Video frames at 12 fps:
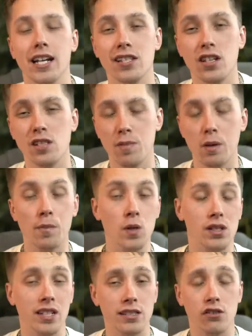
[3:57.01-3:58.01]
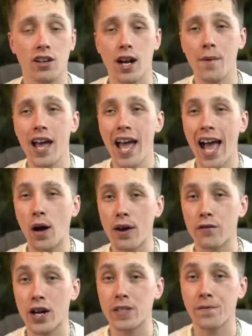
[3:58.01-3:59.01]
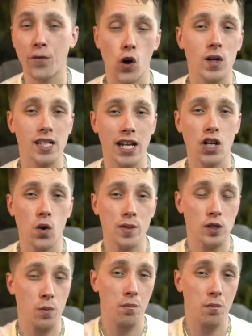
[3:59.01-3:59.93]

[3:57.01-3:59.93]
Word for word: I saw some people post on Instagram. However, as far as I know, these are